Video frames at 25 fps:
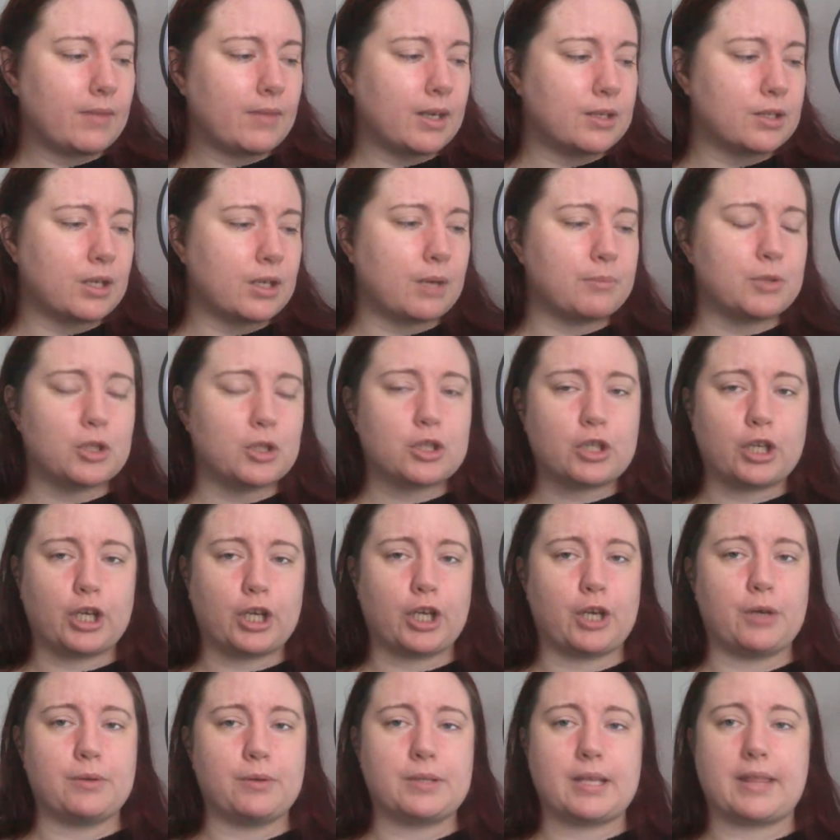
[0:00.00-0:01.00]
so I'm just going to
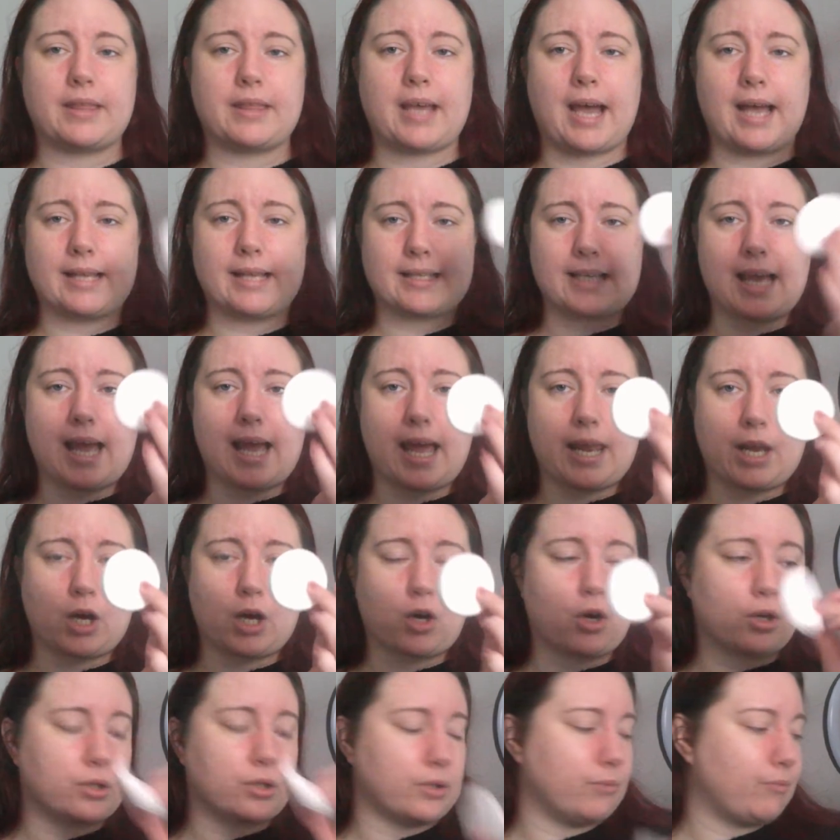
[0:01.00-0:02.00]
use that and a
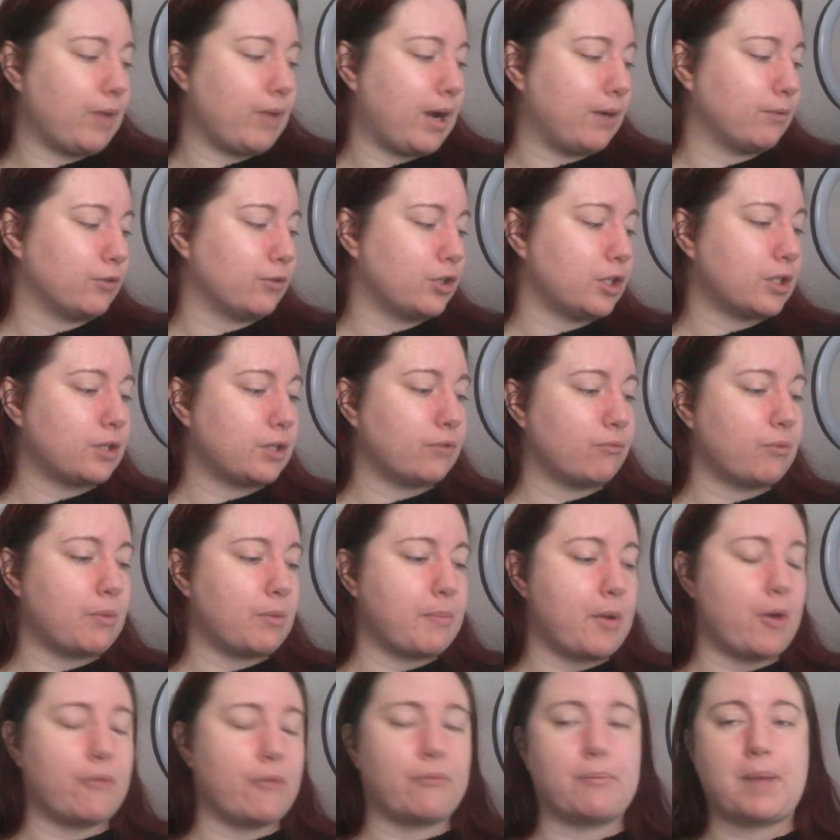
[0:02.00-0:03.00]
cotton round just to
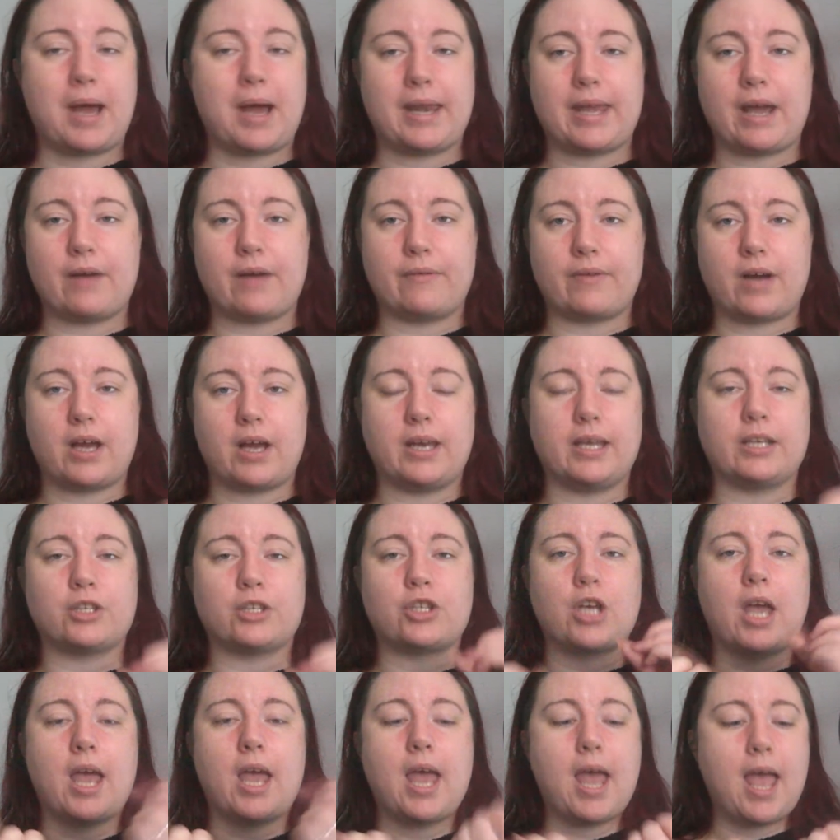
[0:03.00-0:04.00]
remove my nail varnish
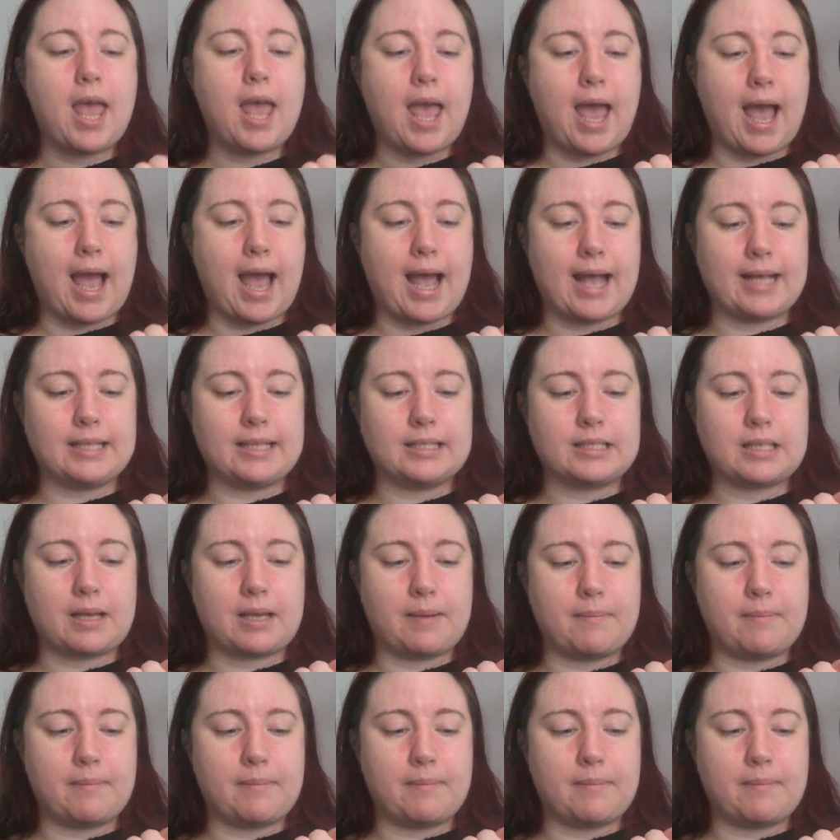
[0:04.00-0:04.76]
and